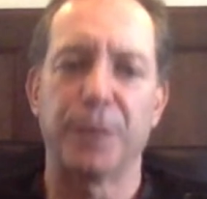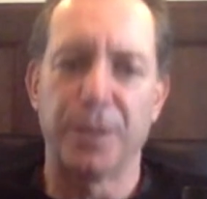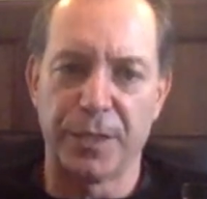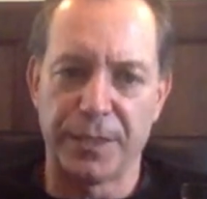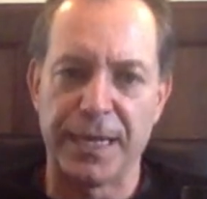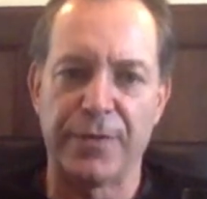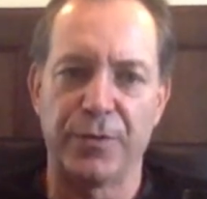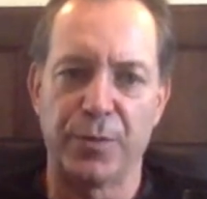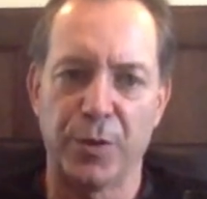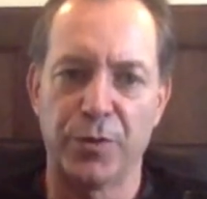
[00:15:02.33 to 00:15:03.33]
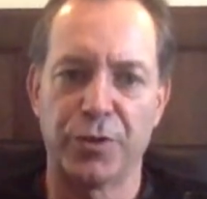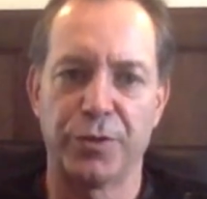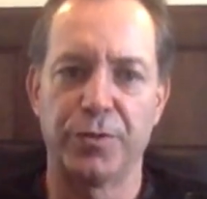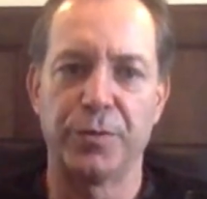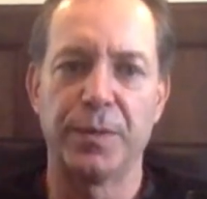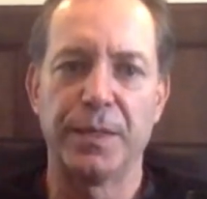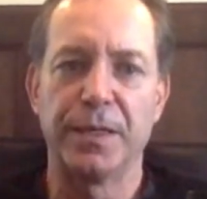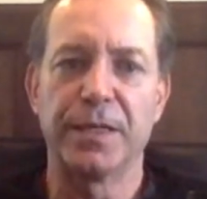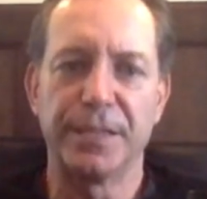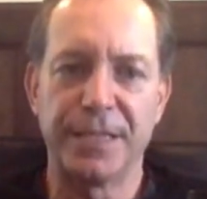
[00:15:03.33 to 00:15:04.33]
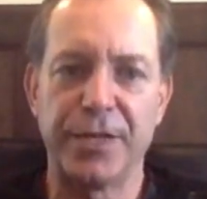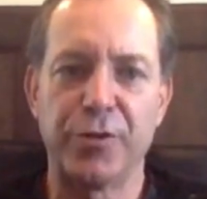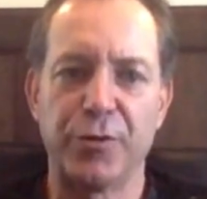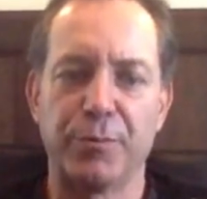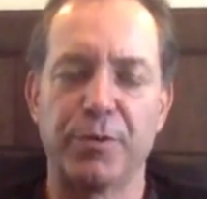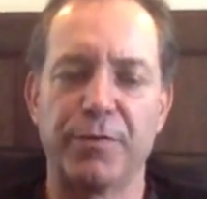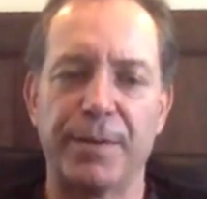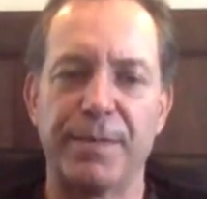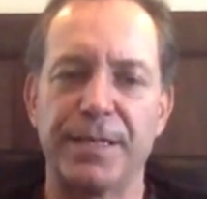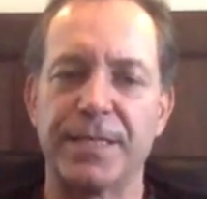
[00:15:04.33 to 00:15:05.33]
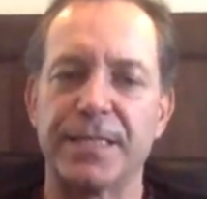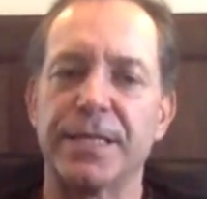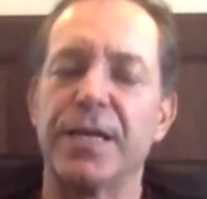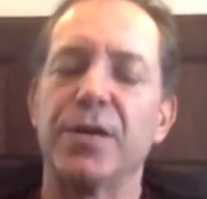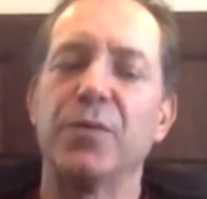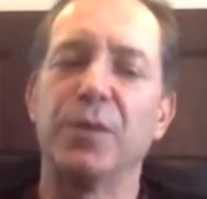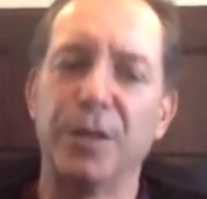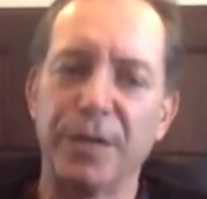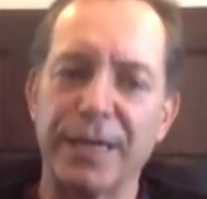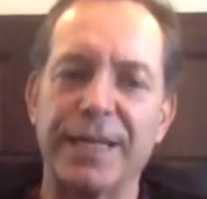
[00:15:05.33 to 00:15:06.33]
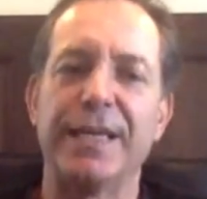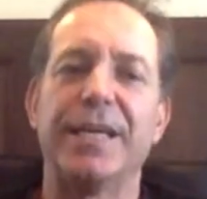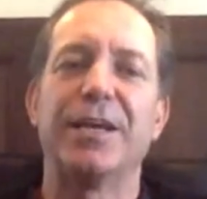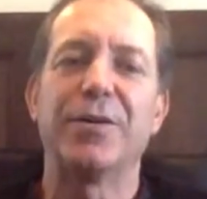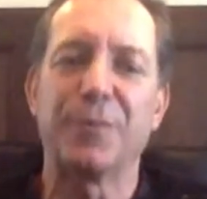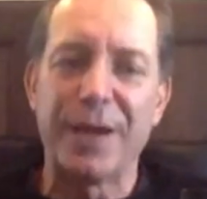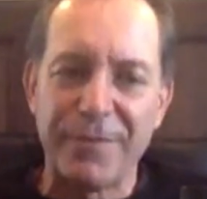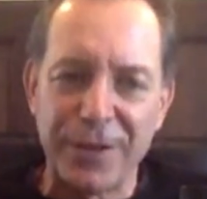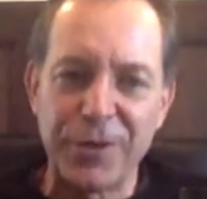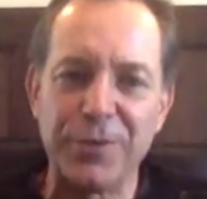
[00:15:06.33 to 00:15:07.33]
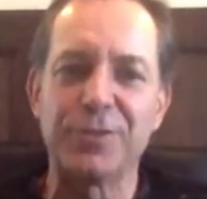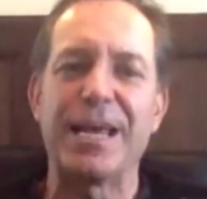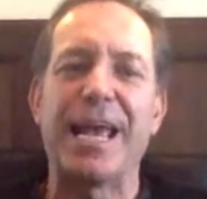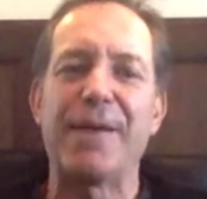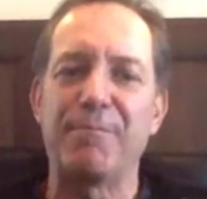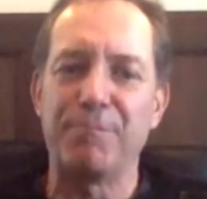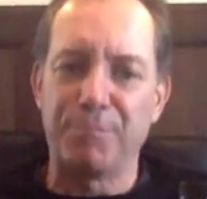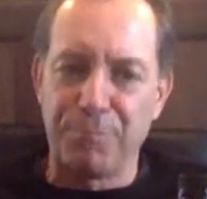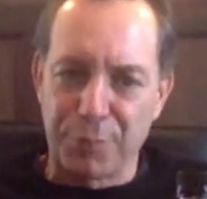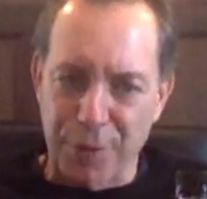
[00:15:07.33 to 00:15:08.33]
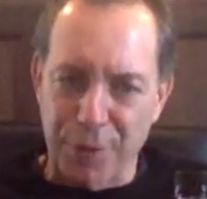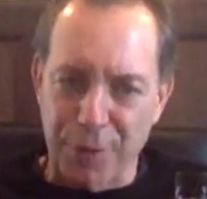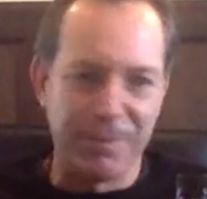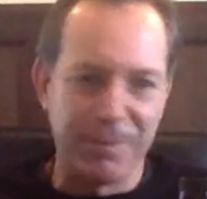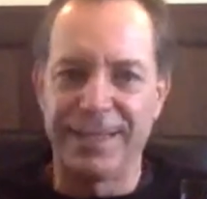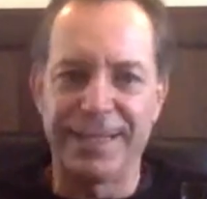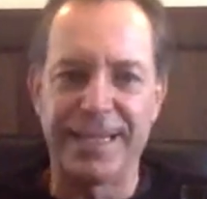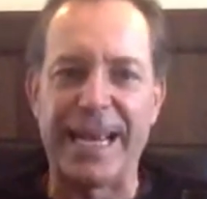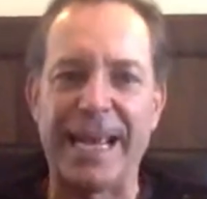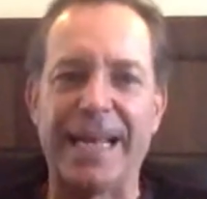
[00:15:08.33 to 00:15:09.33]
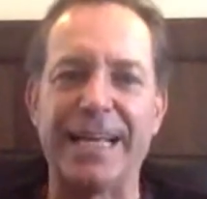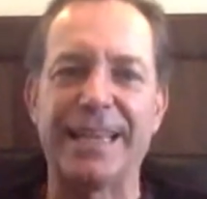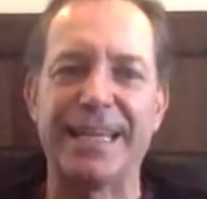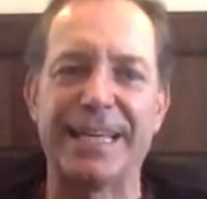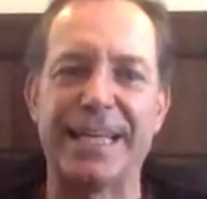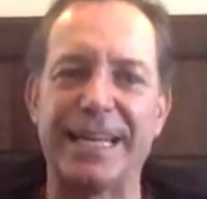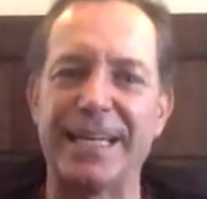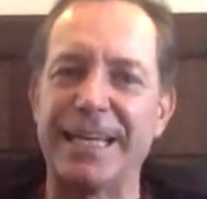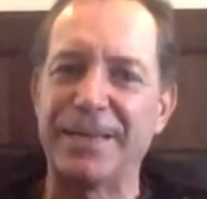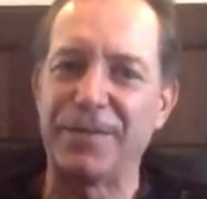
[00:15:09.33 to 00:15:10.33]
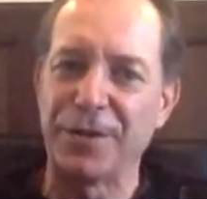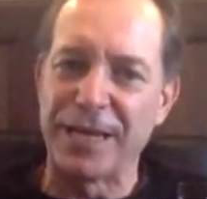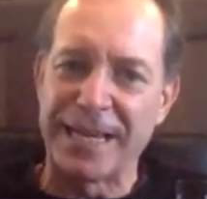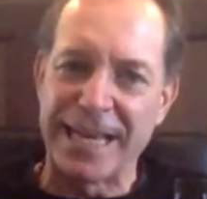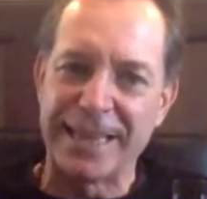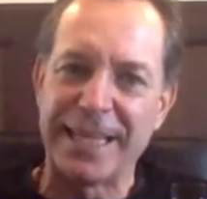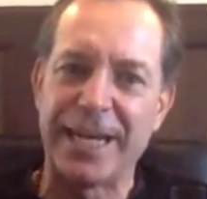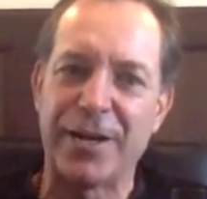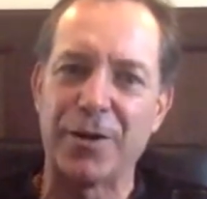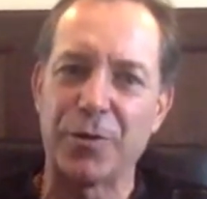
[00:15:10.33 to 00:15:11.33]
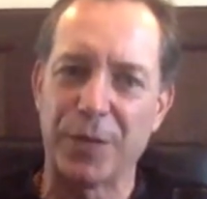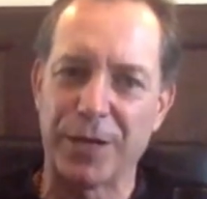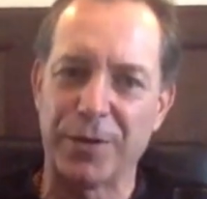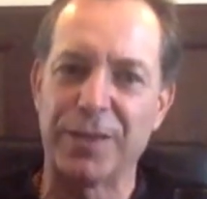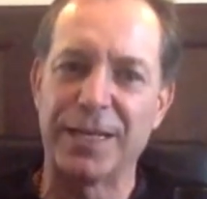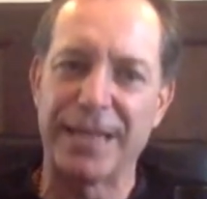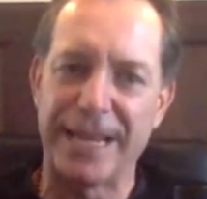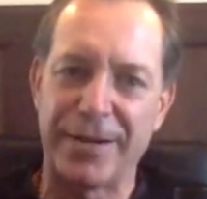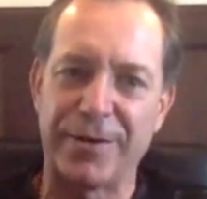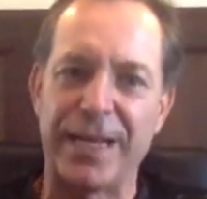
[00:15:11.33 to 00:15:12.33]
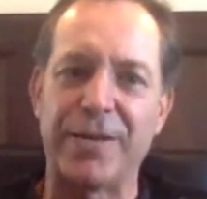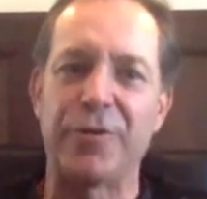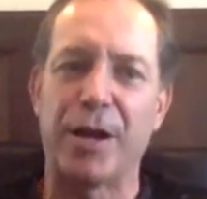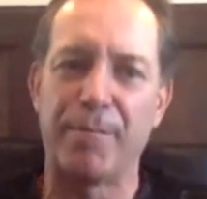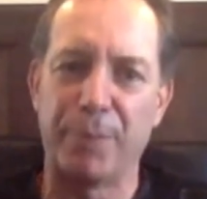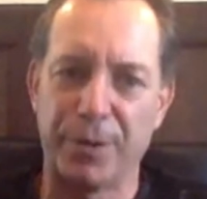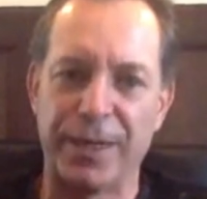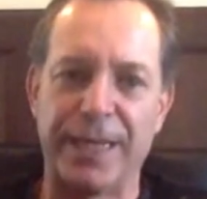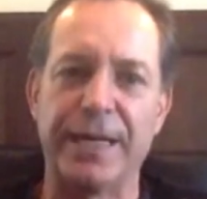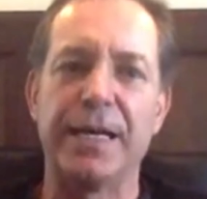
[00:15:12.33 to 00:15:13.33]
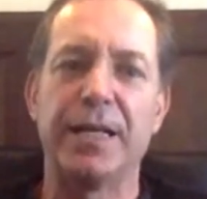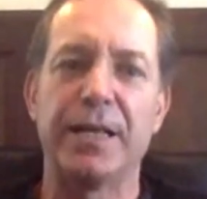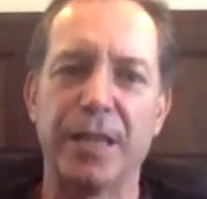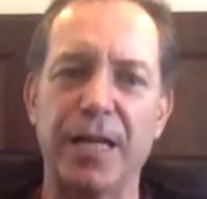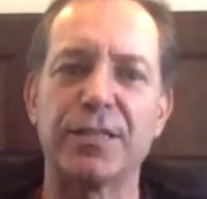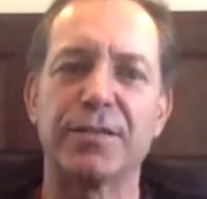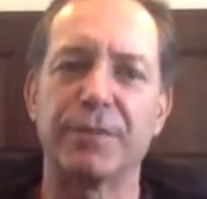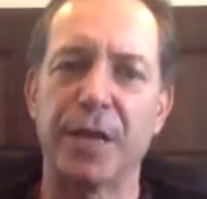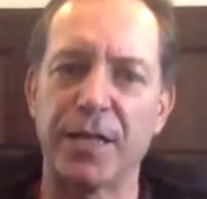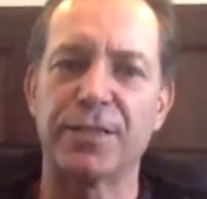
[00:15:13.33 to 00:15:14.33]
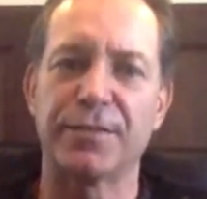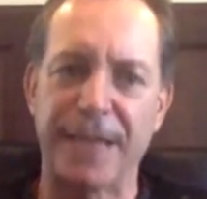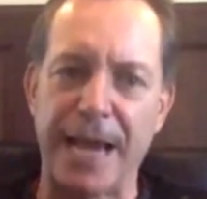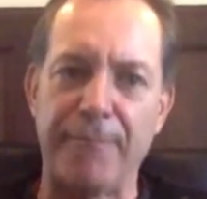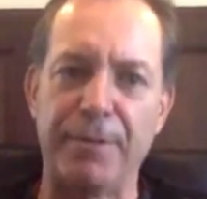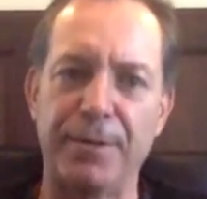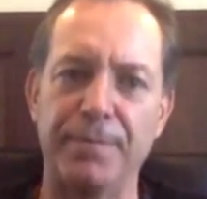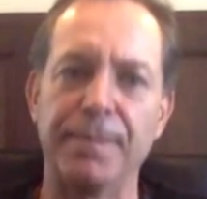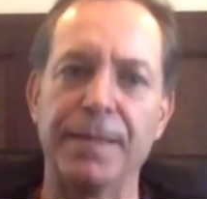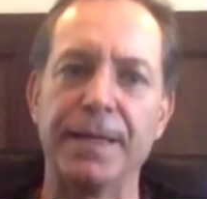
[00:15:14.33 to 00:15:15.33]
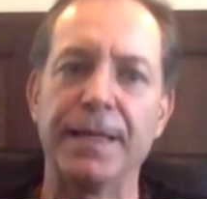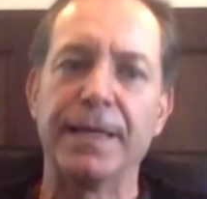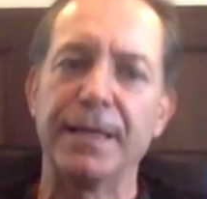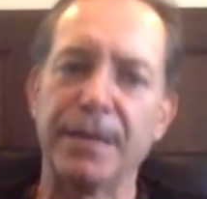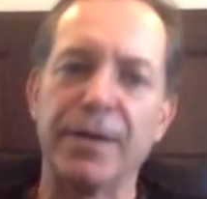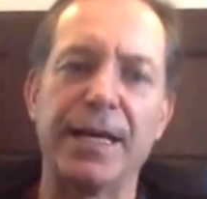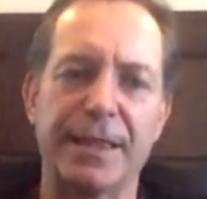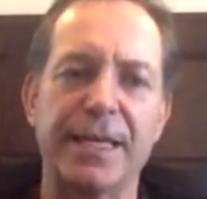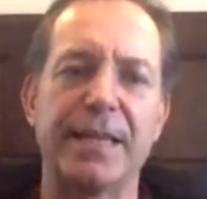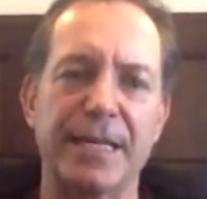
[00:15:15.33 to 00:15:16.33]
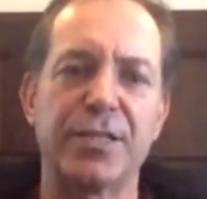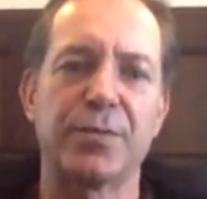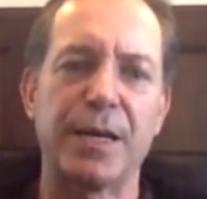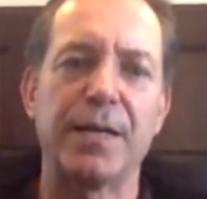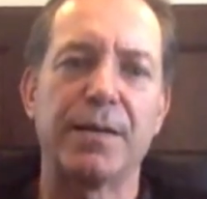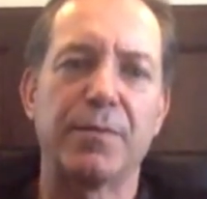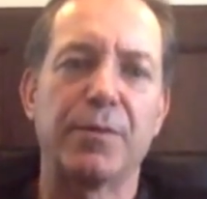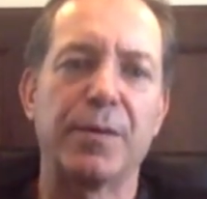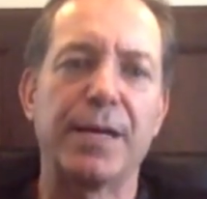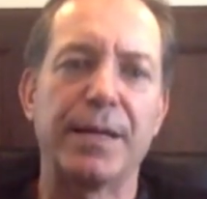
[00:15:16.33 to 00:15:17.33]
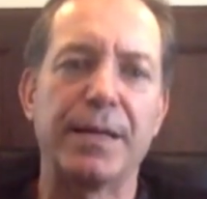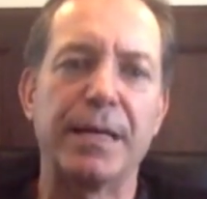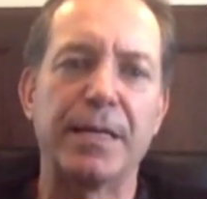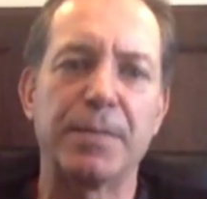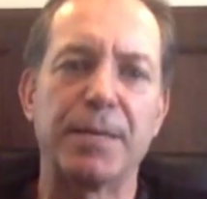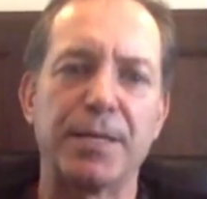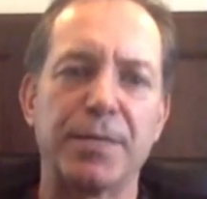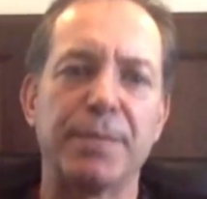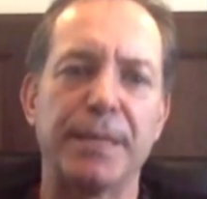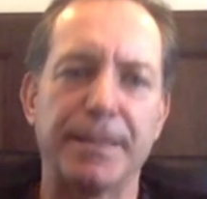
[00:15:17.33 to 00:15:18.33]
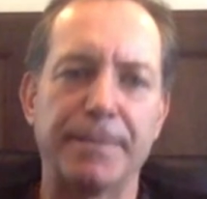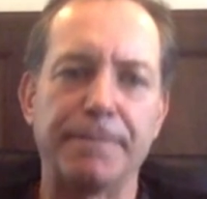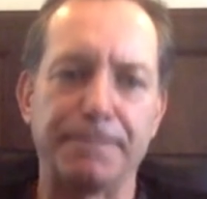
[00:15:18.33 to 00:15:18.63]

we look down the road to continue to improve our business, we look at revenues and profitability. And I think that if you can get there quicker than later and you're not burning lots of capital, you know, I think that's the right space to be in.